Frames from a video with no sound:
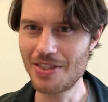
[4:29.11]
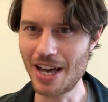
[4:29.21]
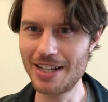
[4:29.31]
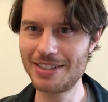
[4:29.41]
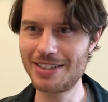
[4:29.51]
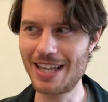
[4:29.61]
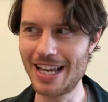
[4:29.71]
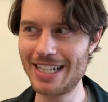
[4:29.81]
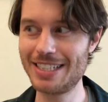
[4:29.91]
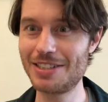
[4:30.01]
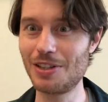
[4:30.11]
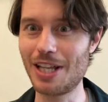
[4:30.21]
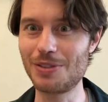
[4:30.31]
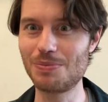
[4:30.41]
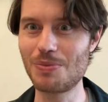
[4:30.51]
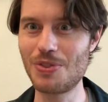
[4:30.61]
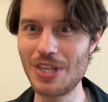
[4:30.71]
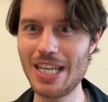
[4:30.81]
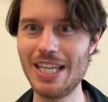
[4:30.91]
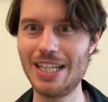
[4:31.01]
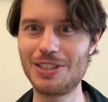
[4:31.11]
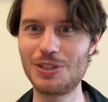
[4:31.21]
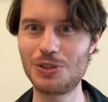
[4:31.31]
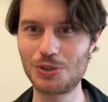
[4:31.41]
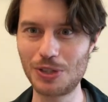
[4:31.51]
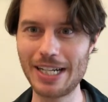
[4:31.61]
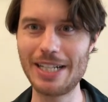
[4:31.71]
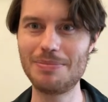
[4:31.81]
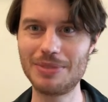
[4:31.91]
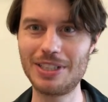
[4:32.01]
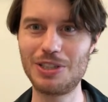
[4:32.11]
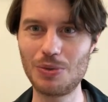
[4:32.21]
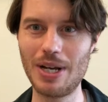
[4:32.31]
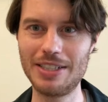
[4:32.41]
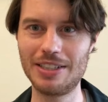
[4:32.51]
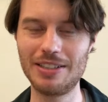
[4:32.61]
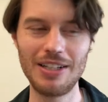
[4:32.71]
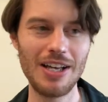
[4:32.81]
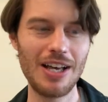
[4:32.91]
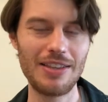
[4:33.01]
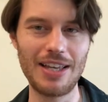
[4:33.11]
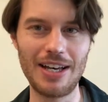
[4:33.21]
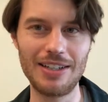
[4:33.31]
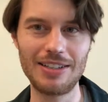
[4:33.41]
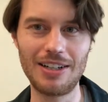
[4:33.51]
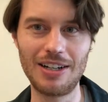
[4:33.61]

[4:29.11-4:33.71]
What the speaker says: That is like the extreme situation that